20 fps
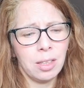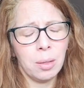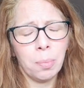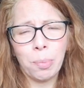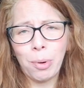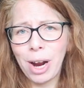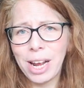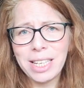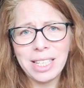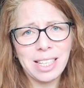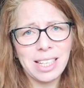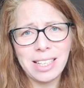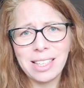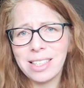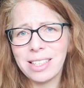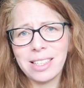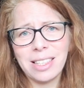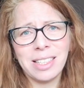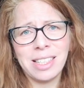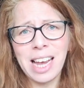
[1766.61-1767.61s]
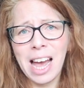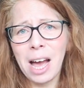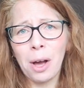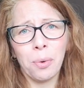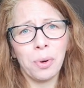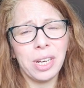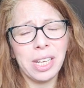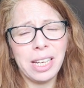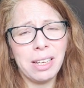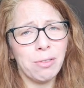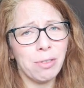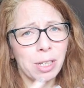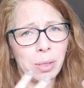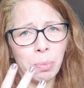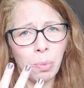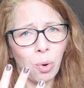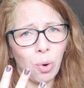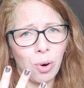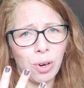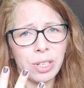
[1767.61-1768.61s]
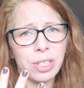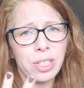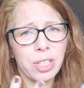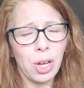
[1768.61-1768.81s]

the prices down even more.